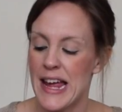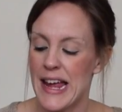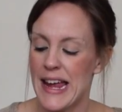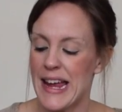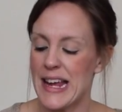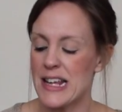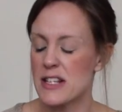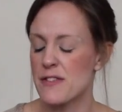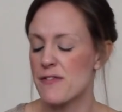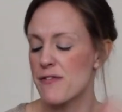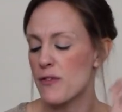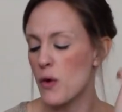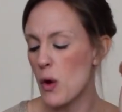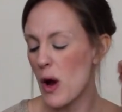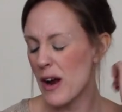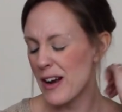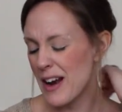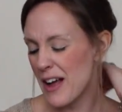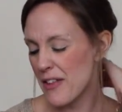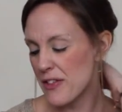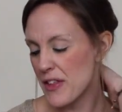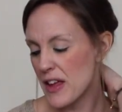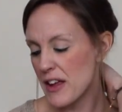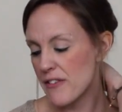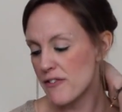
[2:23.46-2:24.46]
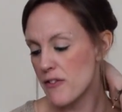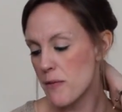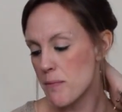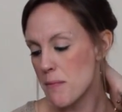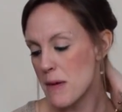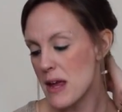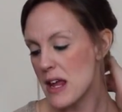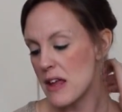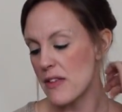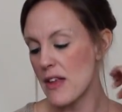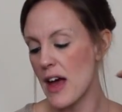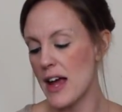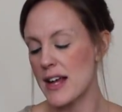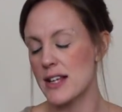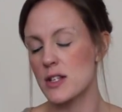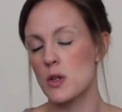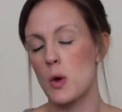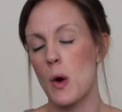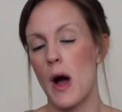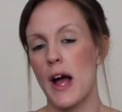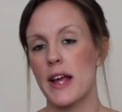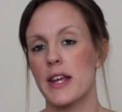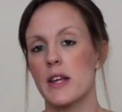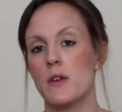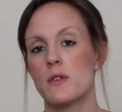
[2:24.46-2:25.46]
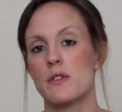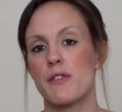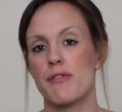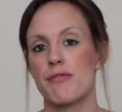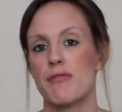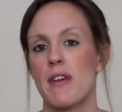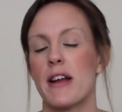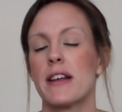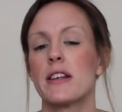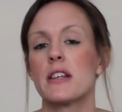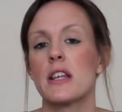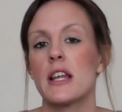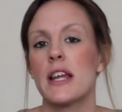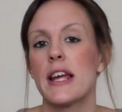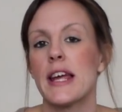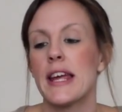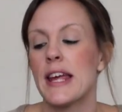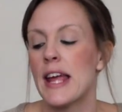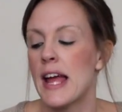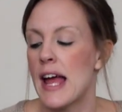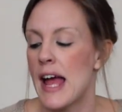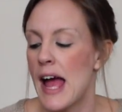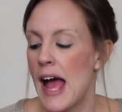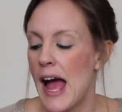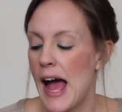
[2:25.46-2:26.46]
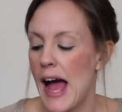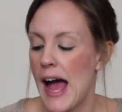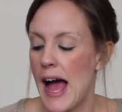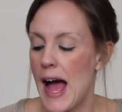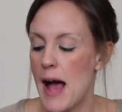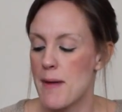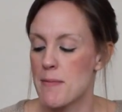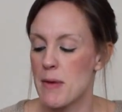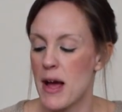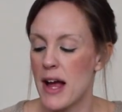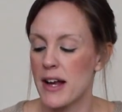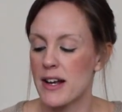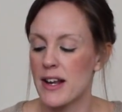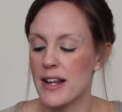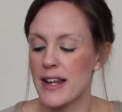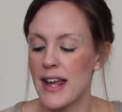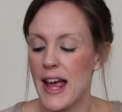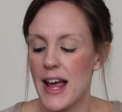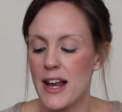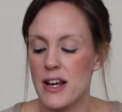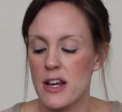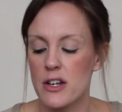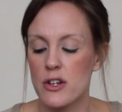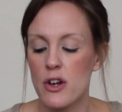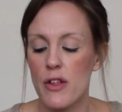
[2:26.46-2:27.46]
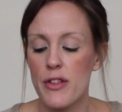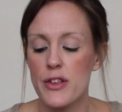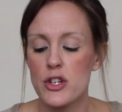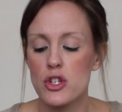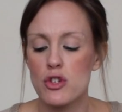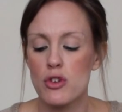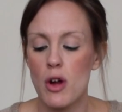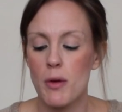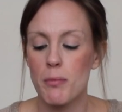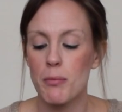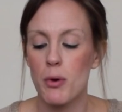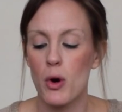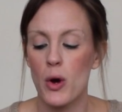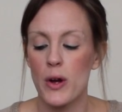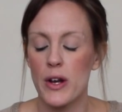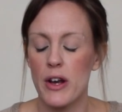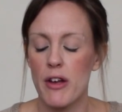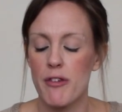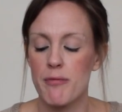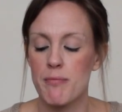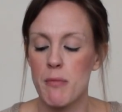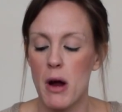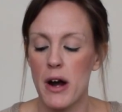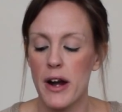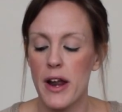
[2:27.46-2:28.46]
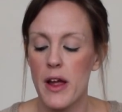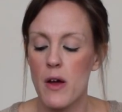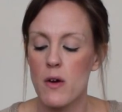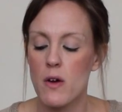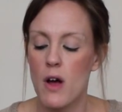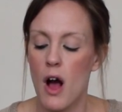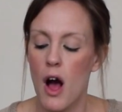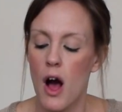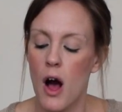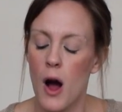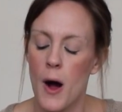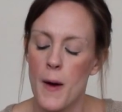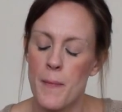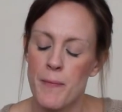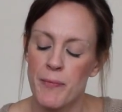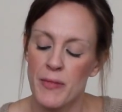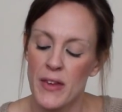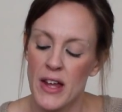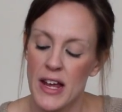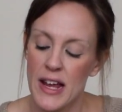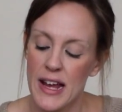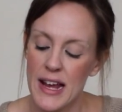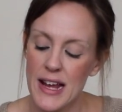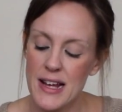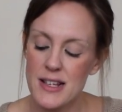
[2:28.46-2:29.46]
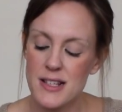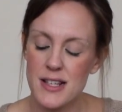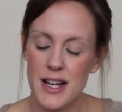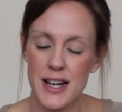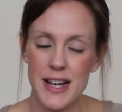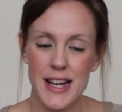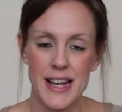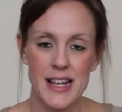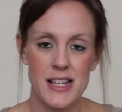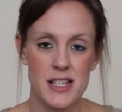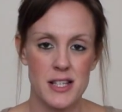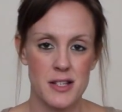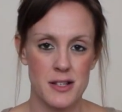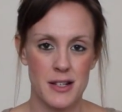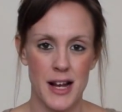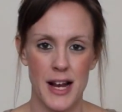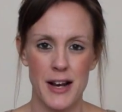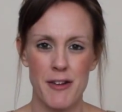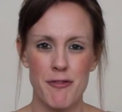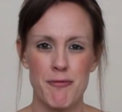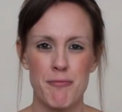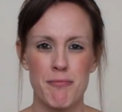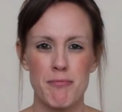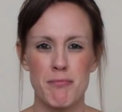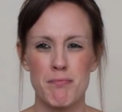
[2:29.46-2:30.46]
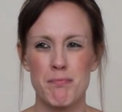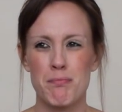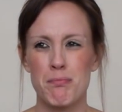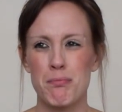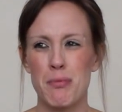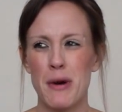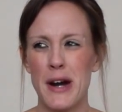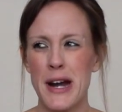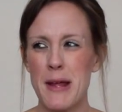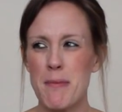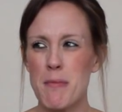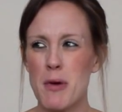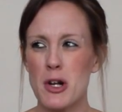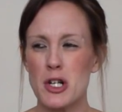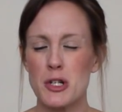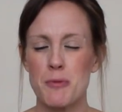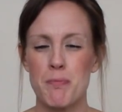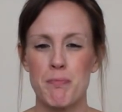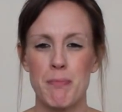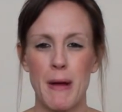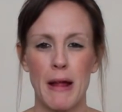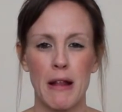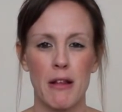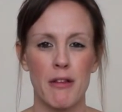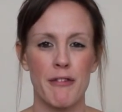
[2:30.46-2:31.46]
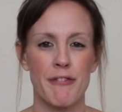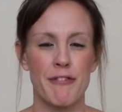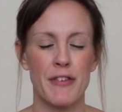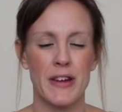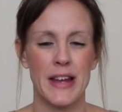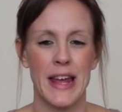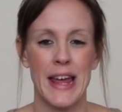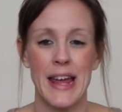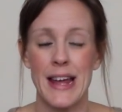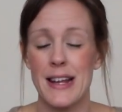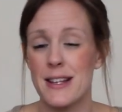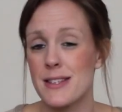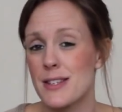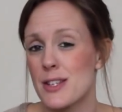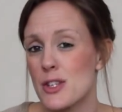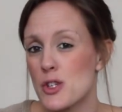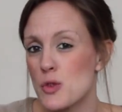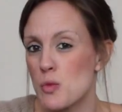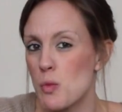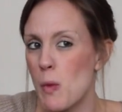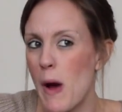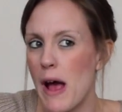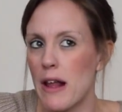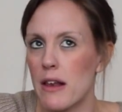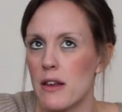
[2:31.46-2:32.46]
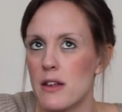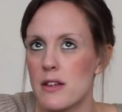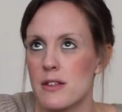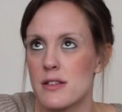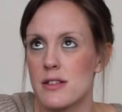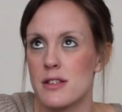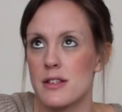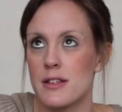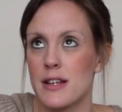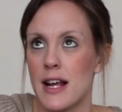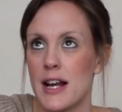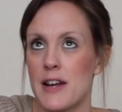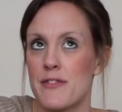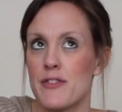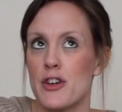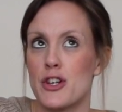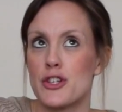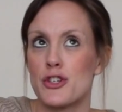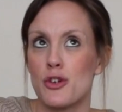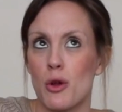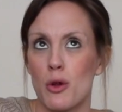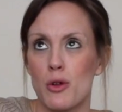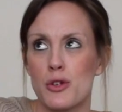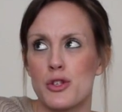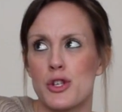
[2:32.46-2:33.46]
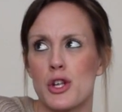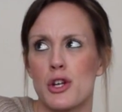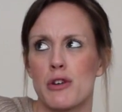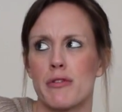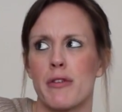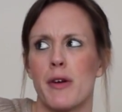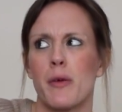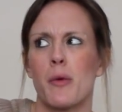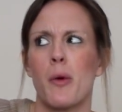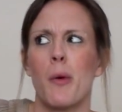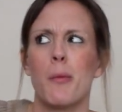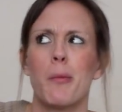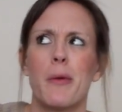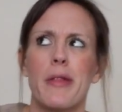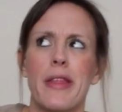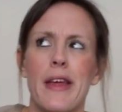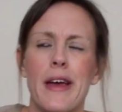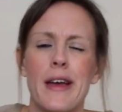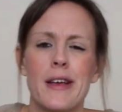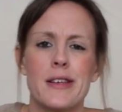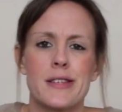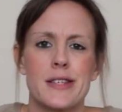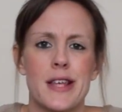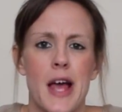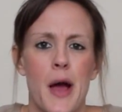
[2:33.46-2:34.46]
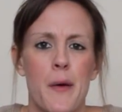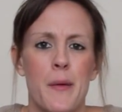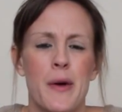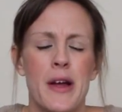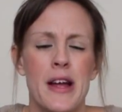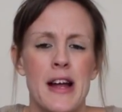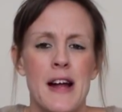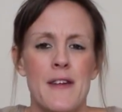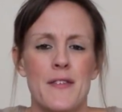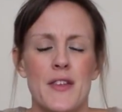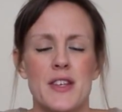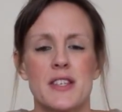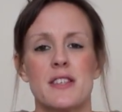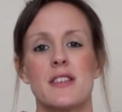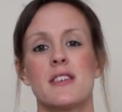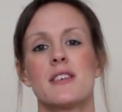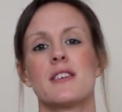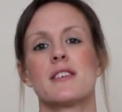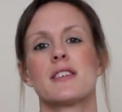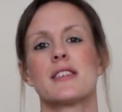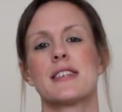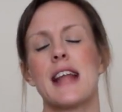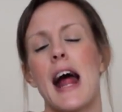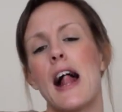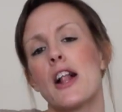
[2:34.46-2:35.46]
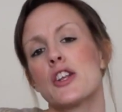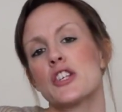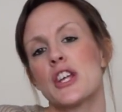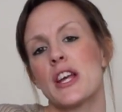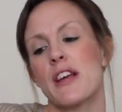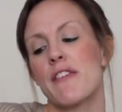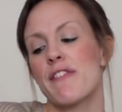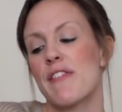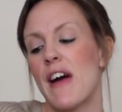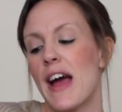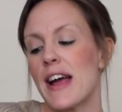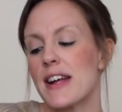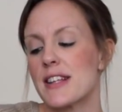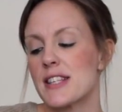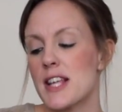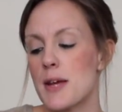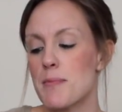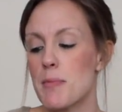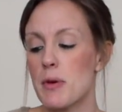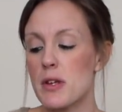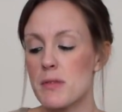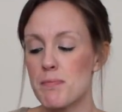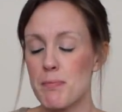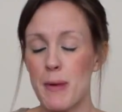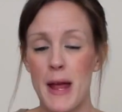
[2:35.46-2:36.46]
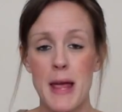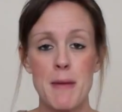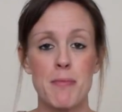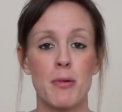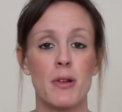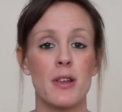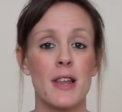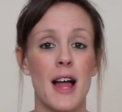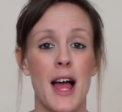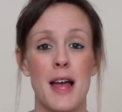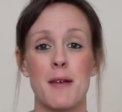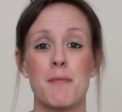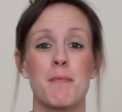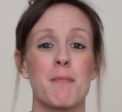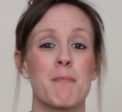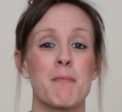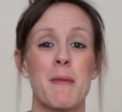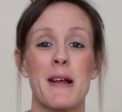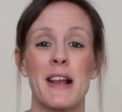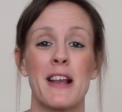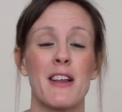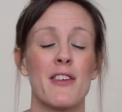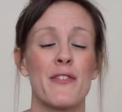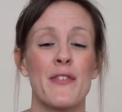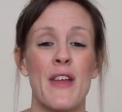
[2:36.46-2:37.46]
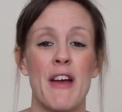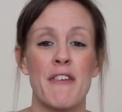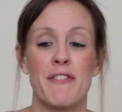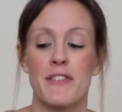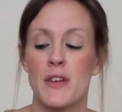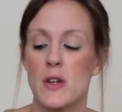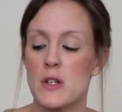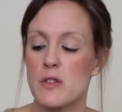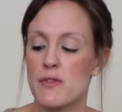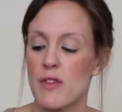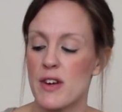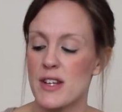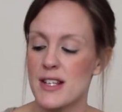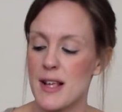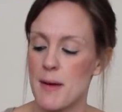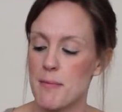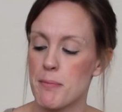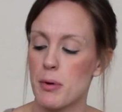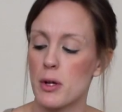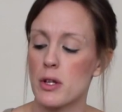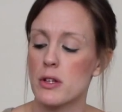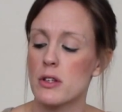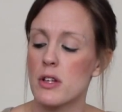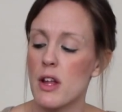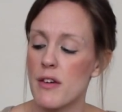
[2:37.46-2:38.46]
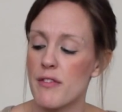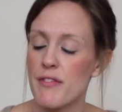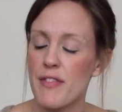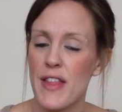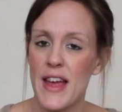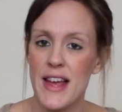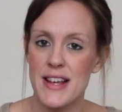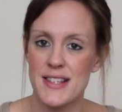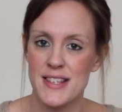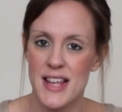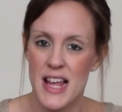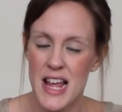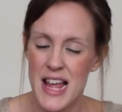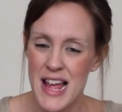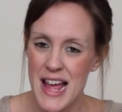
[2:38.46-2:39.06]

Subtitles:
And I think for me that is quite user friendly. And again, another strong point of Mario Kart is that it is kind of pretty much built for kids as well as kind of adults that grew up with it. So there's the nostalgic factor, but people like my little nephews, for example, love this.